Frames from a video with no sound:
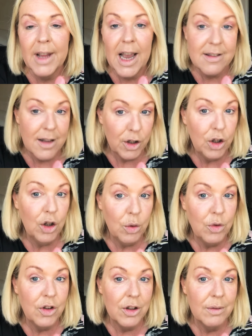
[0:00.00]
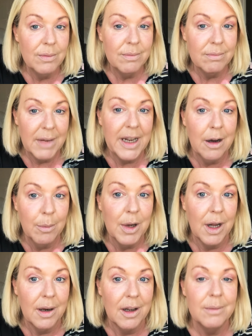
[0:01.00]
as a nude makeup
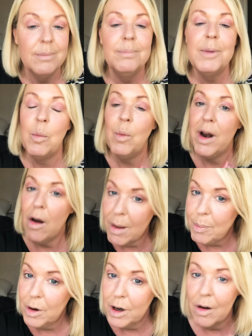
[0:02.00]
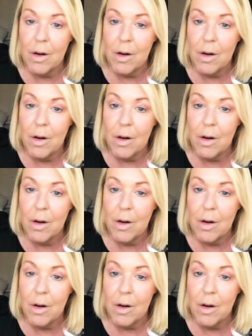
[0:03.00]
colour, but when I put it